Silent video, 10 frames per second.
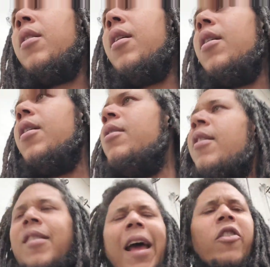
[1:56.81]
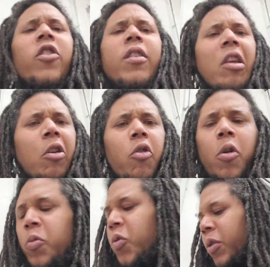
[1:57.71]
Uh huh. Not just a
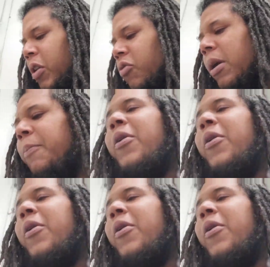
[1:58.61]
Chrome 23,